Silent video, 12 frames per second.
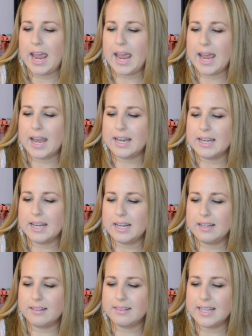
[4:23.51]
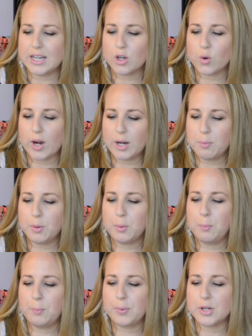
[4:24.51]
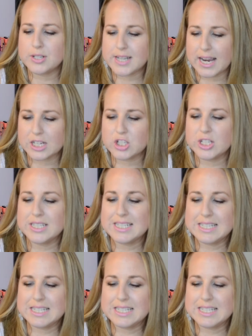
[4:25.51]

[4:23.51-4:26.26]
and it is the Incredible Protection